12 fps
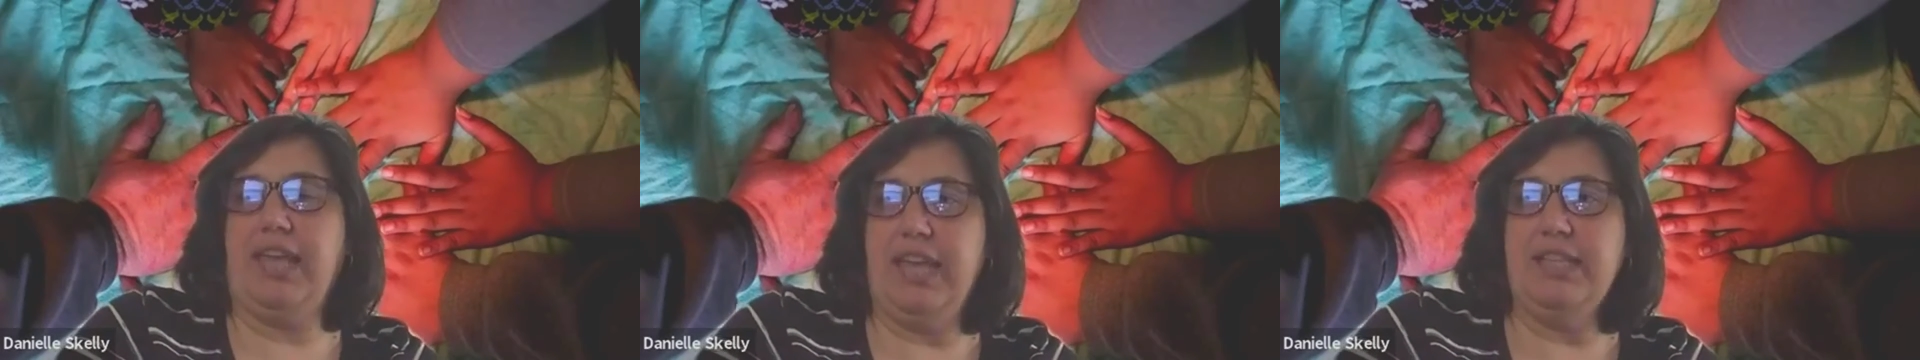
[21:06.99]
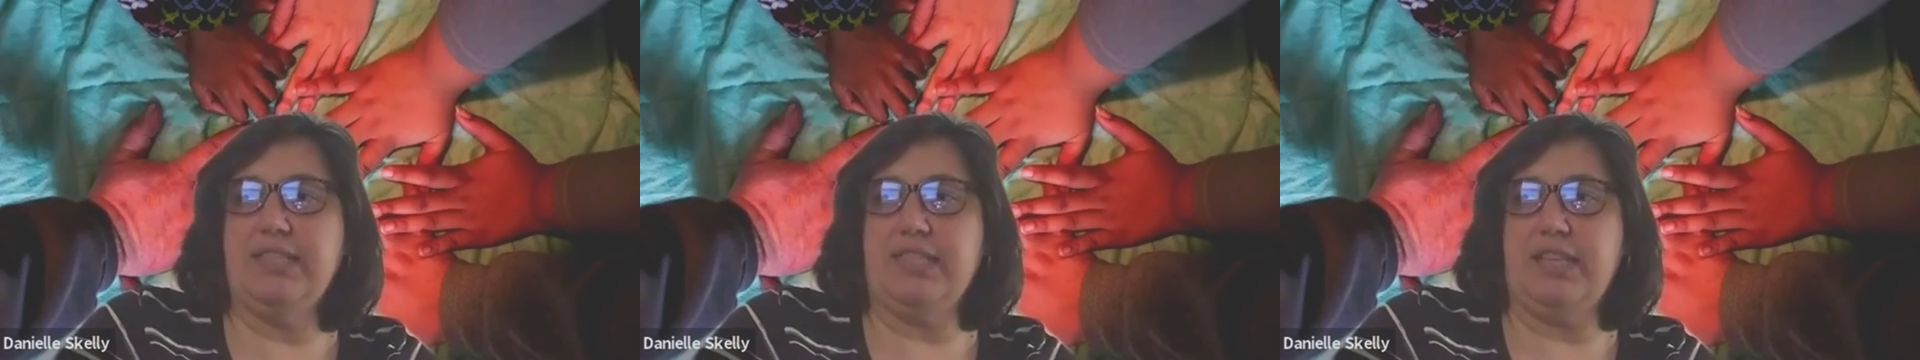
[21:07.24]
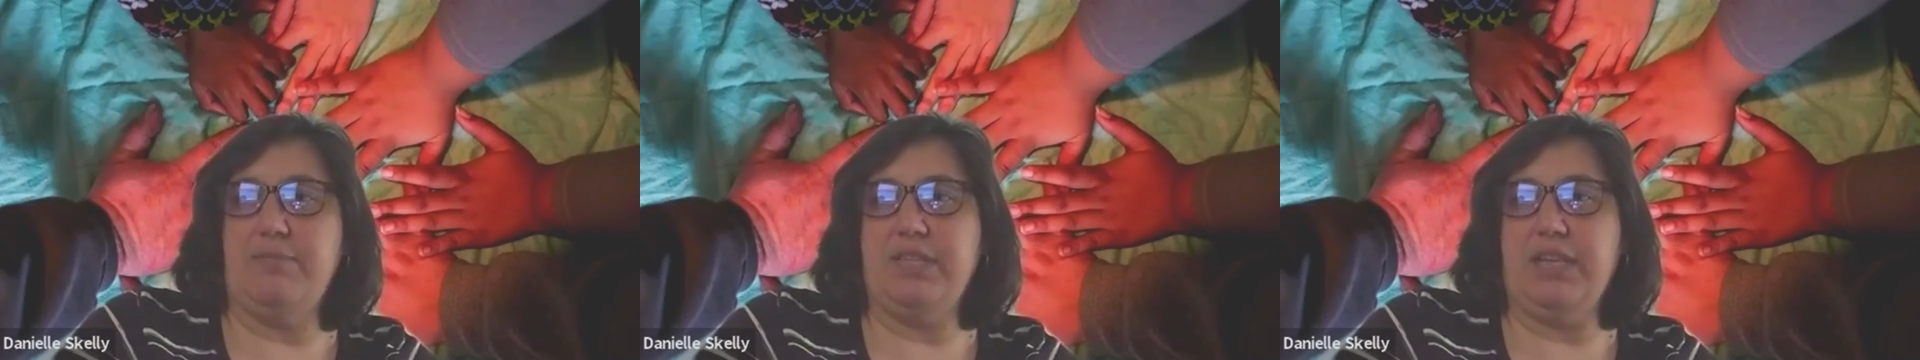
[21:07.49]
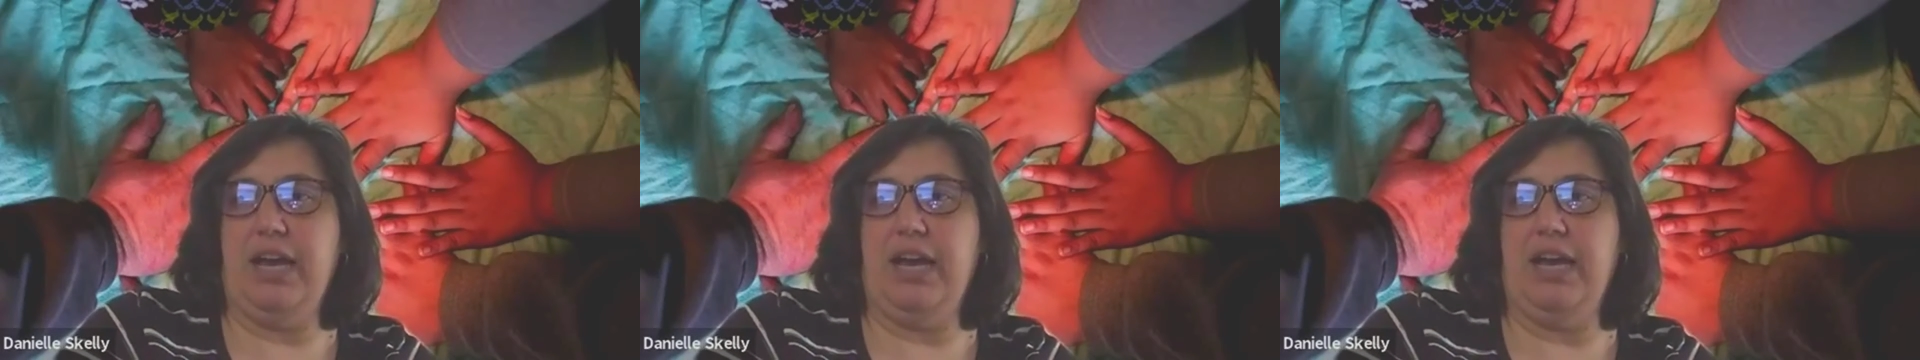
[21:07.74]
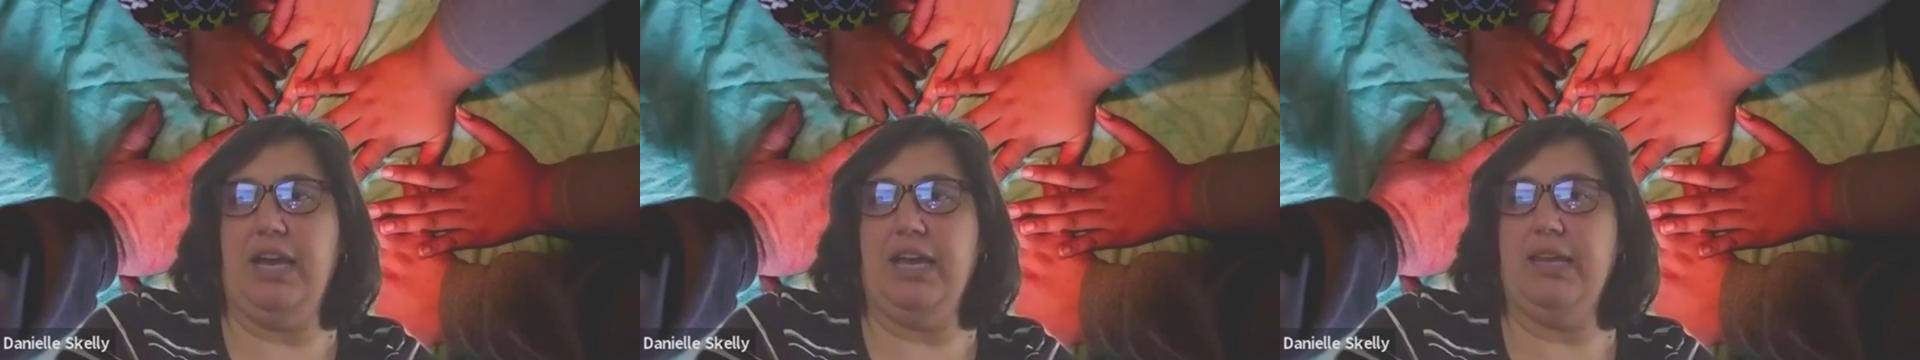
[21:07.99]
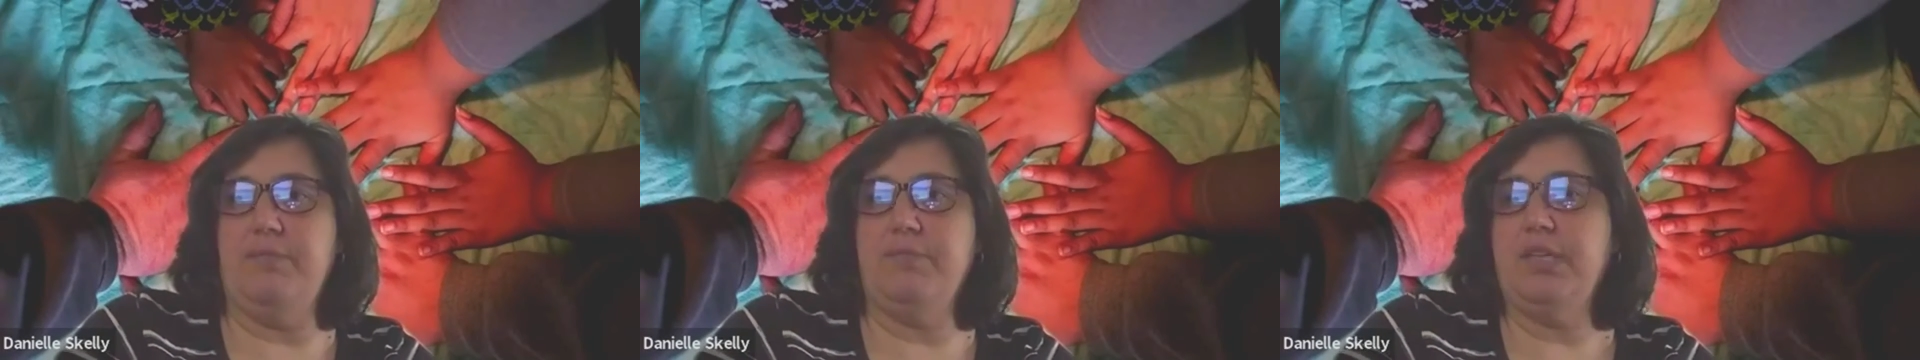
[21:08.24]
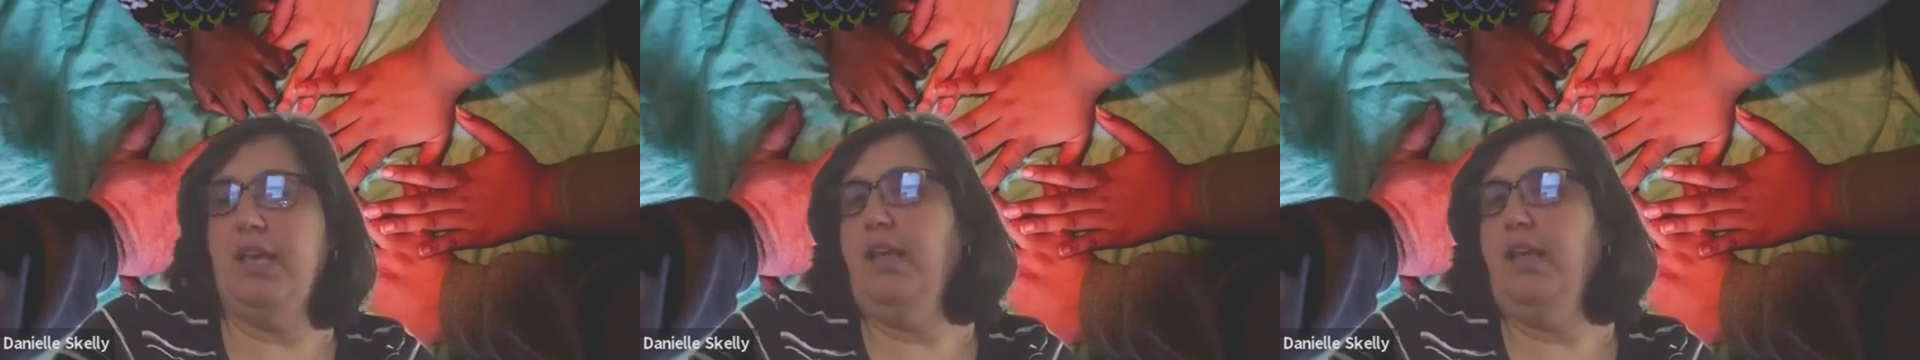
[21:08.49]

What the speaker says: sometimes that